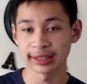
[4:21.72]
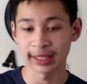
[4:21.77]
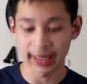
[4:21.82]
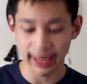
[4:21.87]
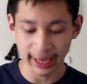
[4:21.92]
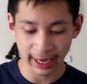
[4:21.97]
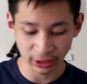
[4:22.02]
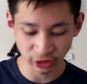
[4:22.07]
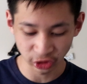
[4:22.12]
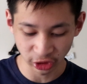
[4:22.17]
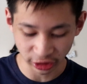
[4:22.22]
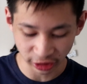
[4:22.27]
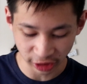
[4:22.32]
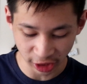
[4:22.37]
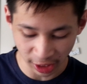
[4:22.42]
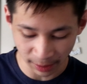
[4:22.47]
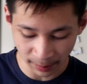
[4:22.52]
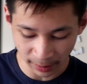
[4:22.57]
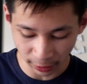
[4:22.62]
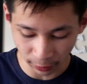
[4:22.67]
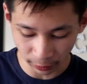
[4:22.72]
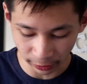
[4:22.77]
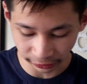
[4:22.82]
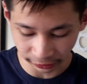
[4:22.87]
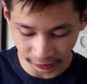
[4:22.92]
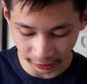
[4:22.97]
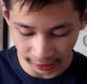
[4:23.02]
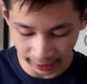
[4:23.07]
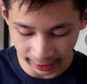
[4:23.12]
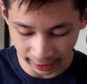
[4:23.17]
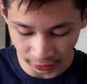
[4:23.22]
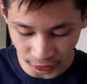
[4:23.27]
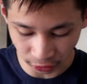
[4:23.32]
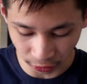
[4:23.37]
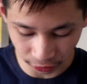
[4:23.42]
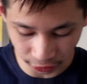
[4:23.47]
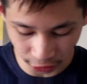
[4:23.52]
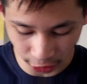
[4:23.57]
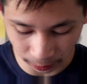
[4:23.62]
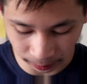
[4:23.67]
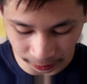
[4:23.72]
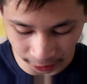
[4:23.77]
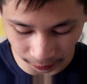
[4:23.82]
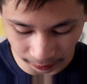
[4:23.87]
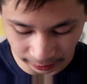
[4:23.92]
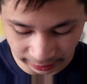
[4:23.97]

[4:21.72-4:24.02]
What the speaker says: that actually come with the actual GoPro